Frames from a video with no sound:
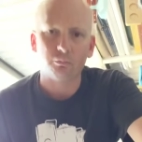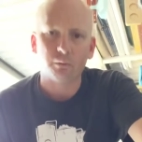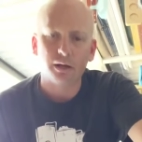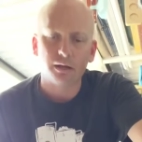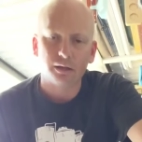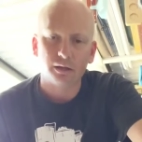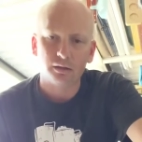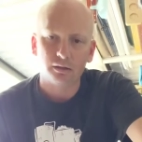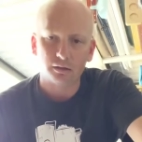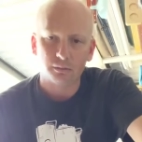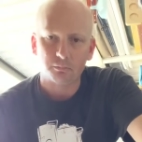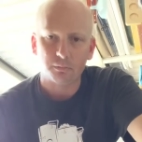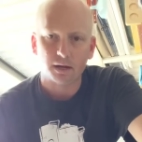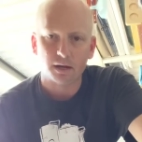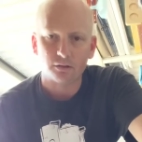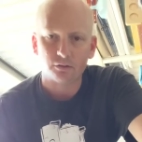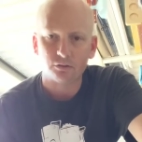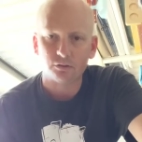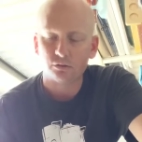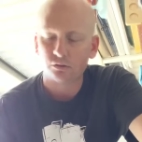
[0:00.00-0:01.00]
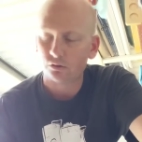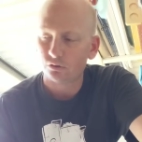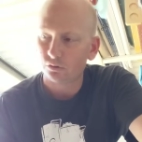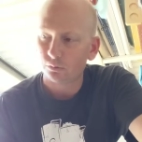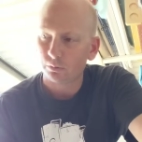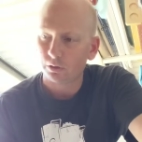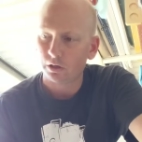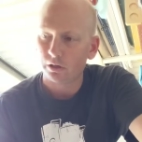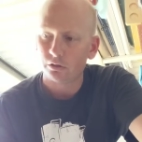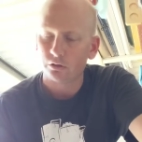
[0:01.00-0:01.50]
on making the must,
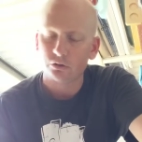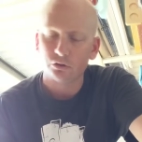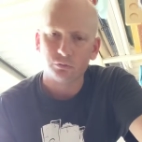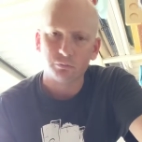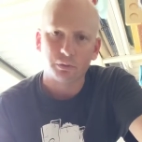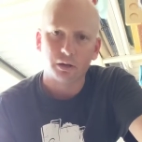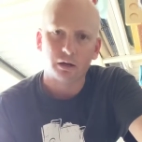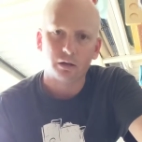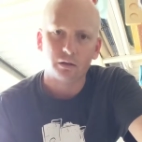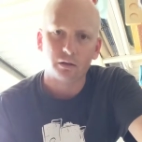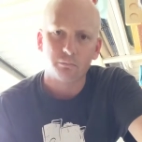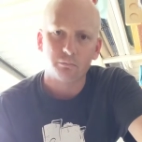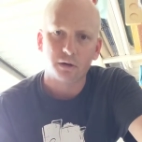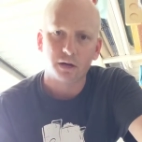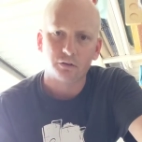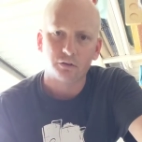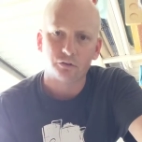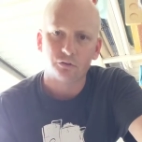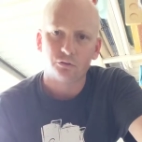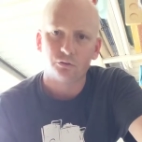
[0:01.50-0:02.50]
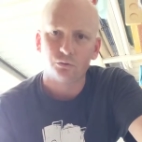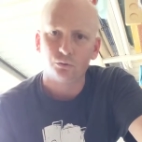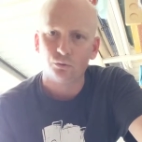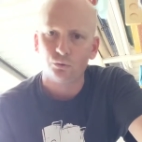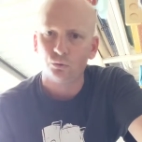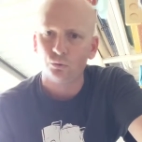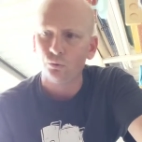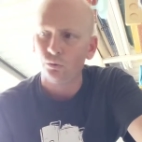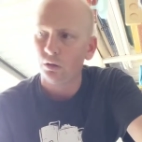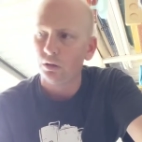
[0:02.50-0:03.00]
because I'm going to use part of the must
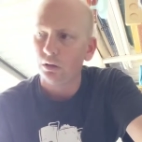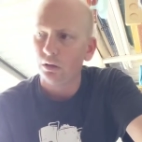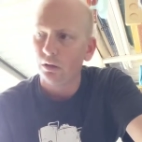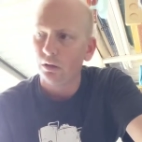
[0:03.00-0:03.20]
to